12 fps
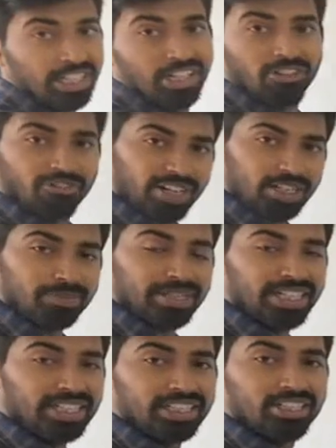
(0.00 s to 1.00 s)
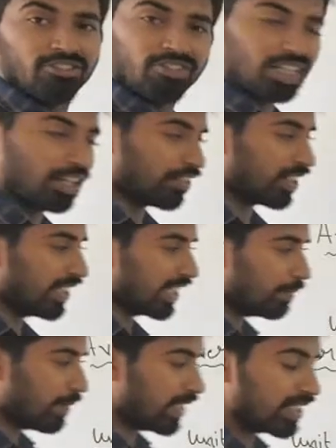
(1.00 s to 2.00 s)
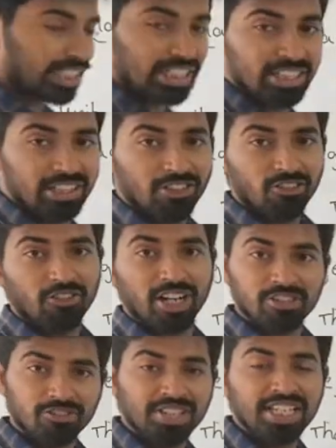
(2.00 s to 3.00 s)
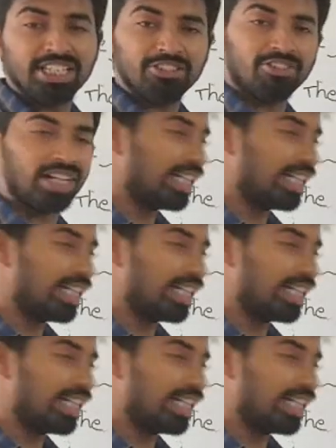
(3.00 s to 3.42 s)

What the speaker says: 1 minute, 1 hour. It can be anything. 1 week, 1